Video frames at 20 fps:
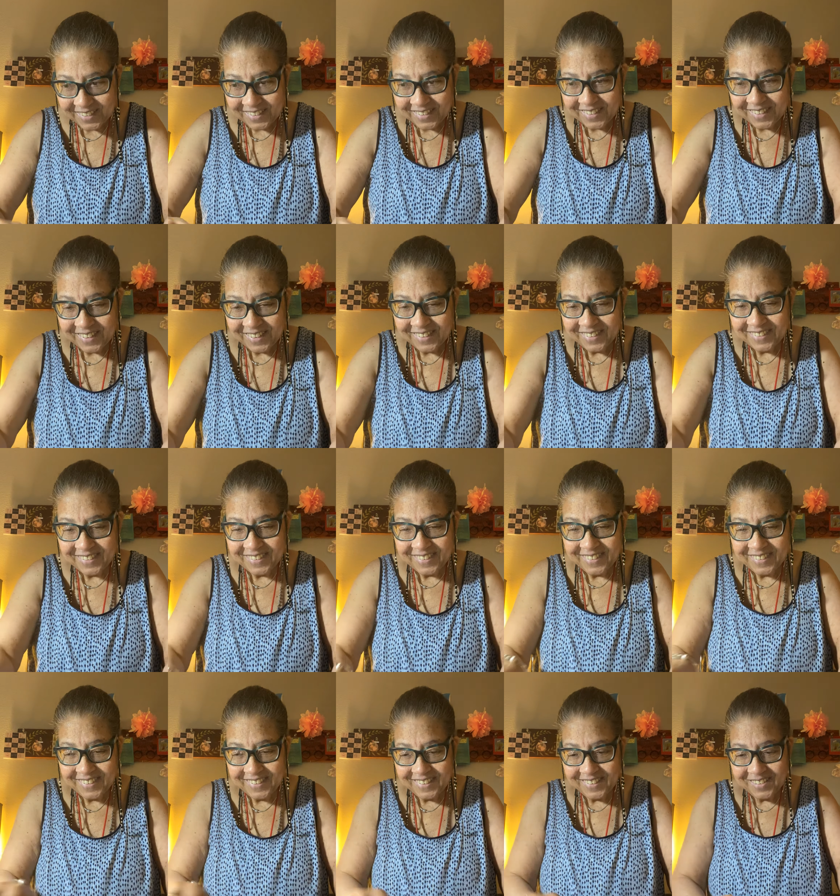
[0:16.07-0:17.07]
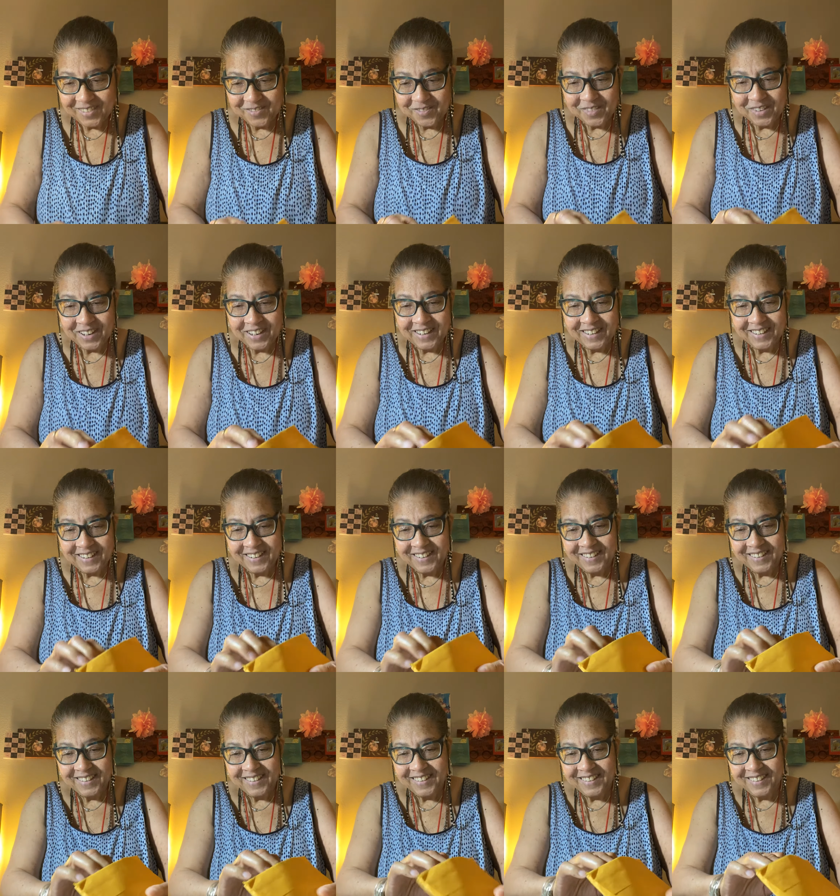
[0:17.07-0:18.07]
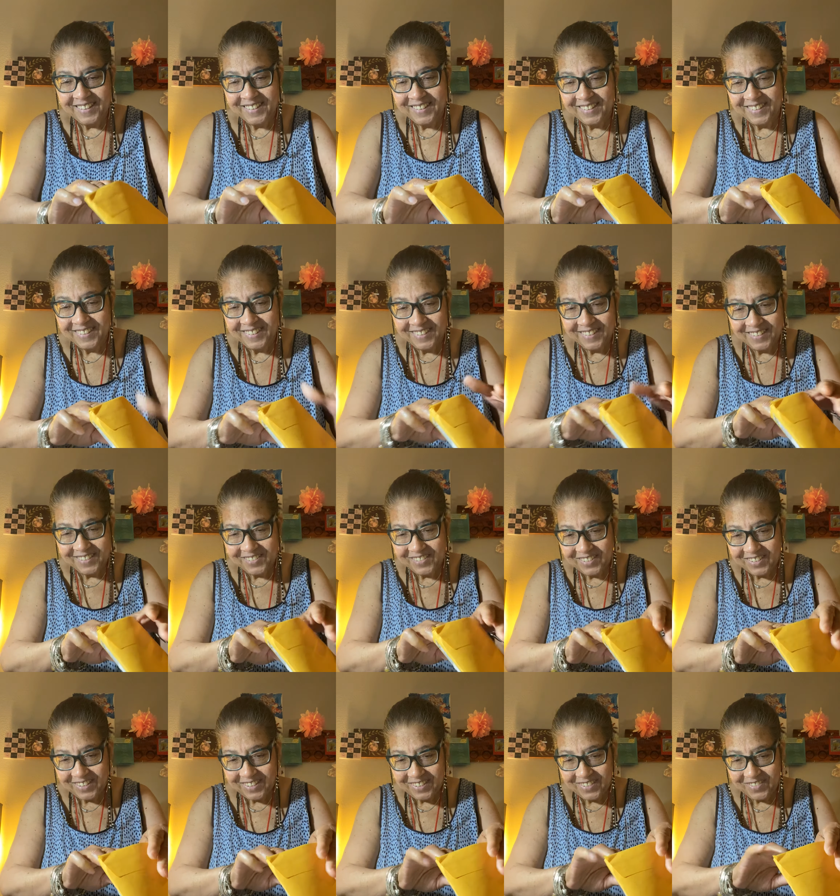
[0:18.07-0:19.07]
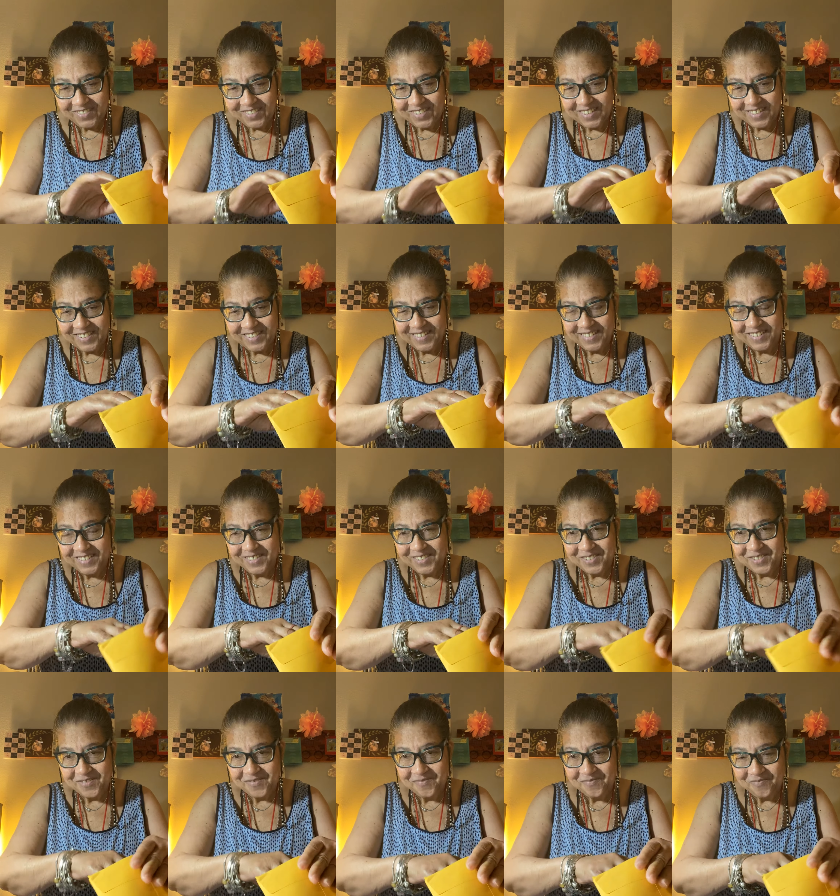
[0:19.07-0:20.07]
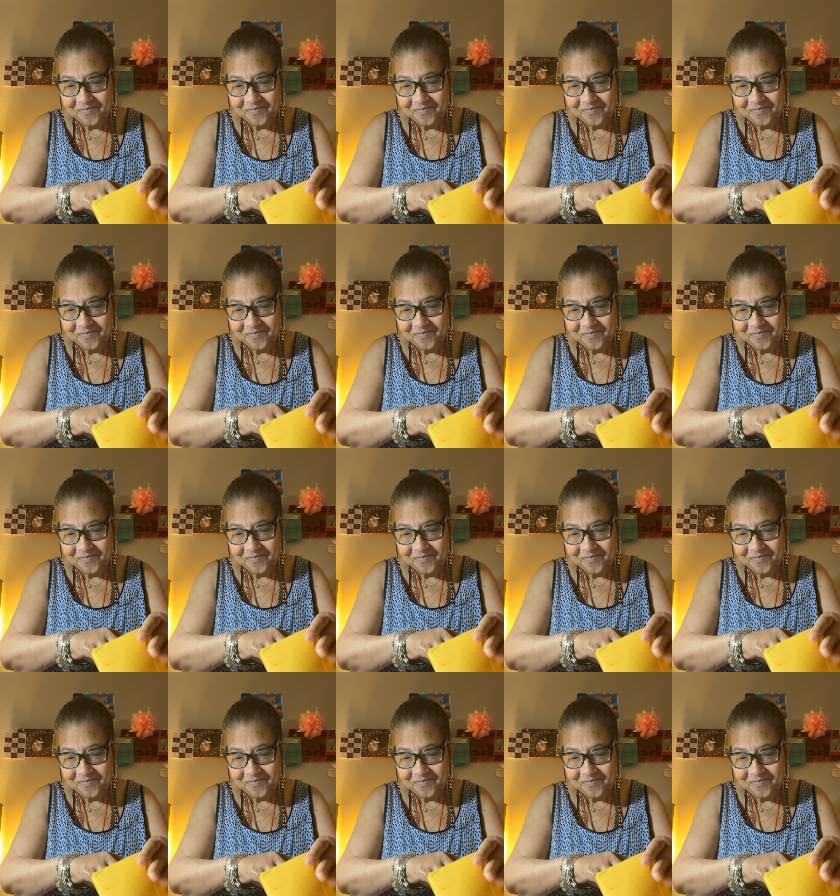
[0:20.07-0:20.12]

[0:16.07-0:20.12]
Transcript: Let's see what it is. Who looks wrong?